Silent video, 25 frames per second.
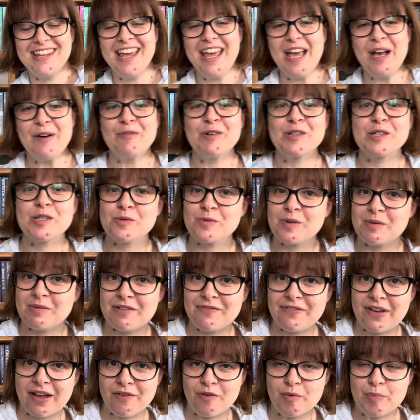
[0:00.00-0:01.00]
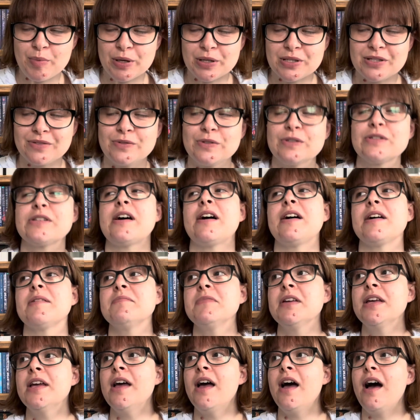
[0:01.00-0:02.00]
which is one of my favourite books of all time.
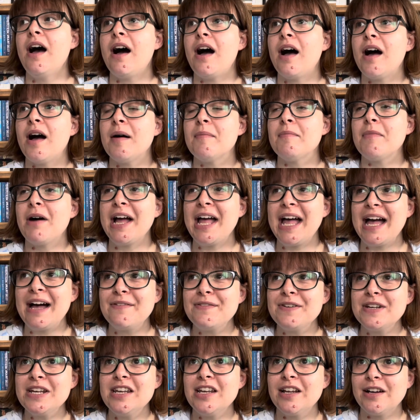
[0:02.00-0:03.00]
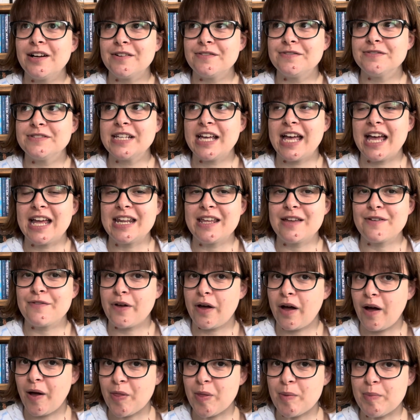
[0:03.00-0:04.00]
I haven't loved any of her
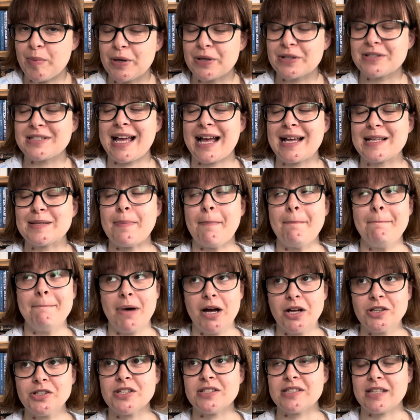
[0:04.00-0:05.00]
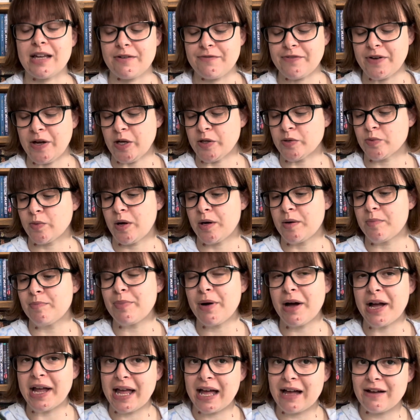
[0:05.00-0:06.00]
other books as much as that first one, but
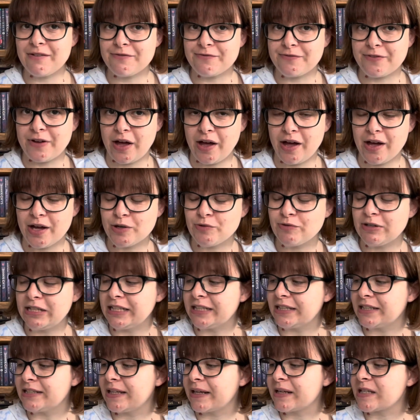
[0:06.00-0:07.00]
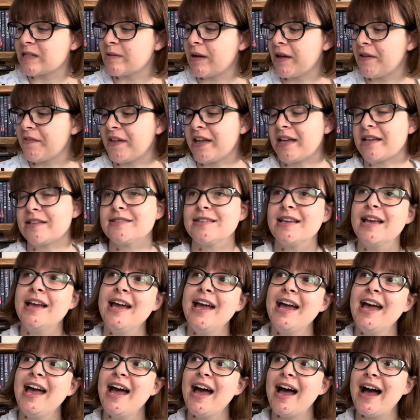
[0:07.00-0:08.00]
I have heard really good things about this.
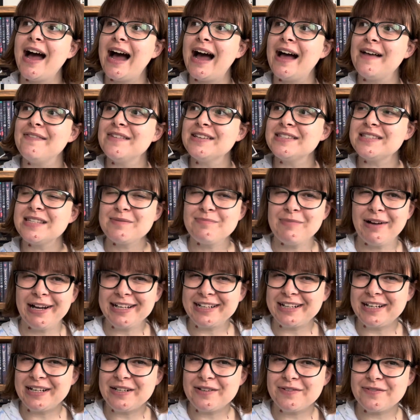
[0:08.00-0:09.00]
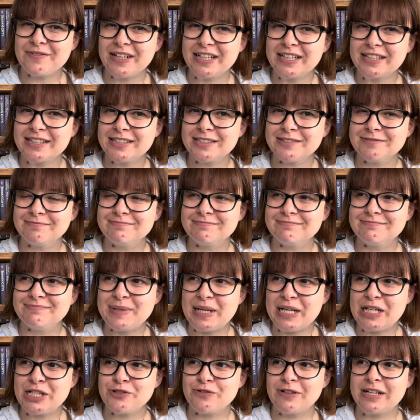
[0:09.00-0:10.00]
And this is my kind of like
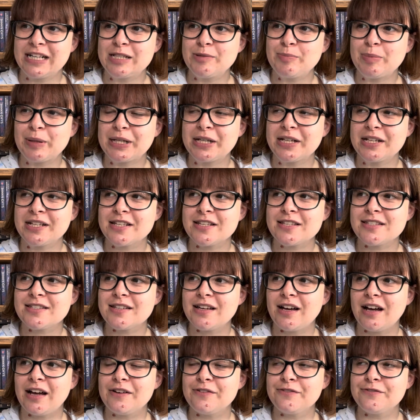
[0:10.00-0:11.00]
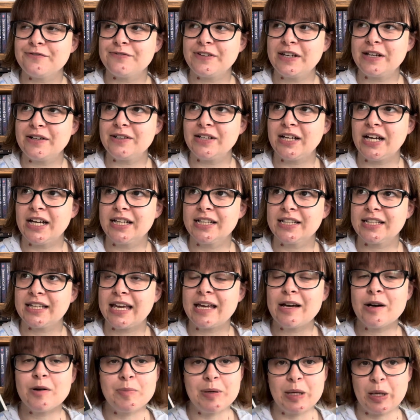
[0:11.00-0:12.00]
beach read, because I feel like
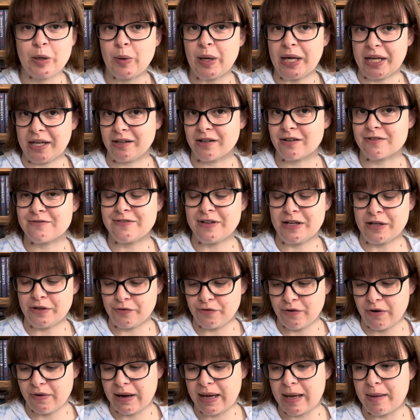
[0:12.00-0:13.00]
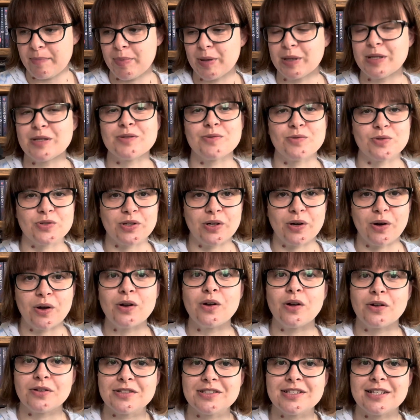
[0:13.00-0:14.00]
it'll be quick and I'll fly through it, but it's also got
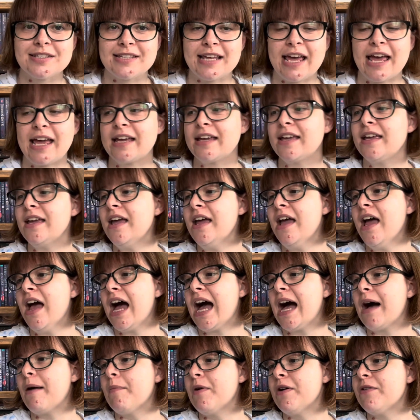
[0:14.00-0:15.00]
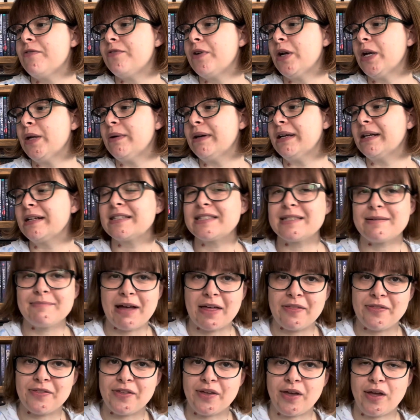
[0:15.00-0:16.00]
lots to say. And we're following
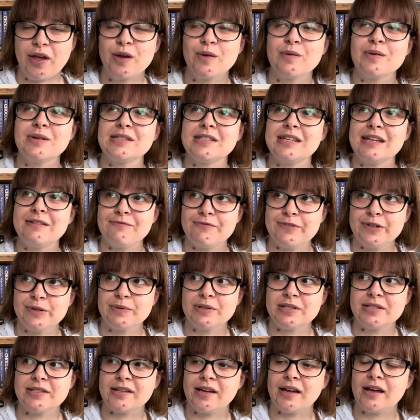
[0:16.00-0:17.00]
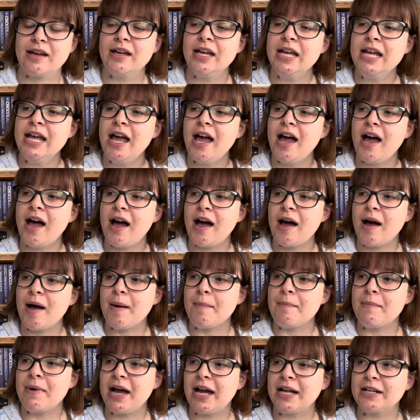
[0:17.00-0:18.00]
Samantha, who is an influencer,
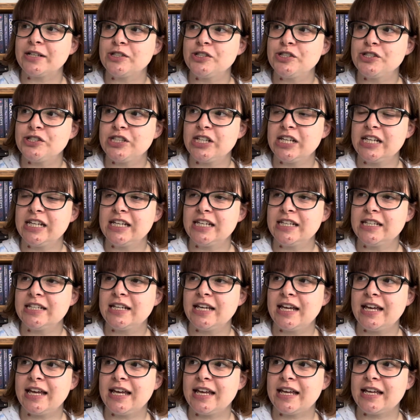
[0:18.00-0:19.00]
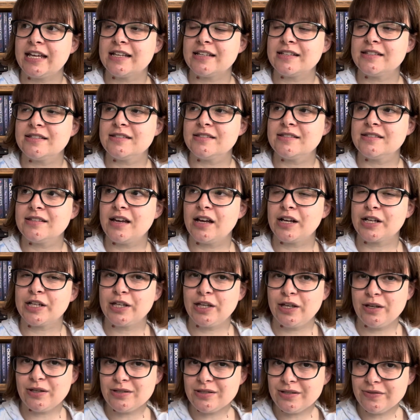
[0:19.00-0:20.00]
and she is
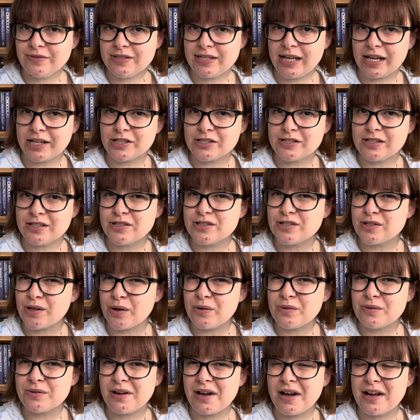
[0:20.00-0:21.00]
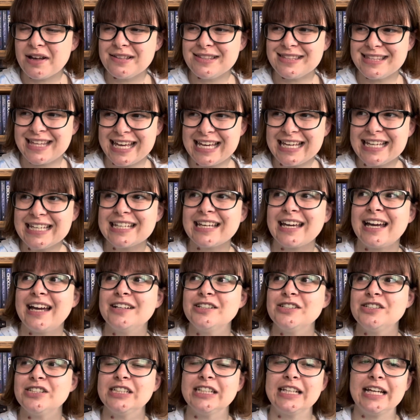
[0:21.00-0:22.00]
accused of sexual assault, I think,
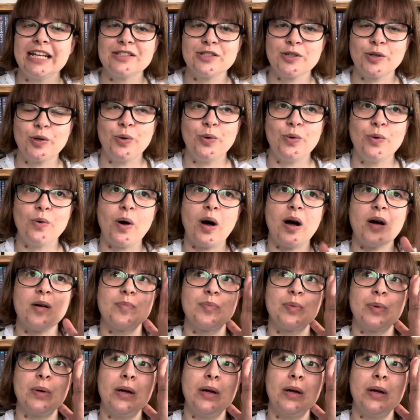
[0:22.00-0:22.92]
and she gets caught up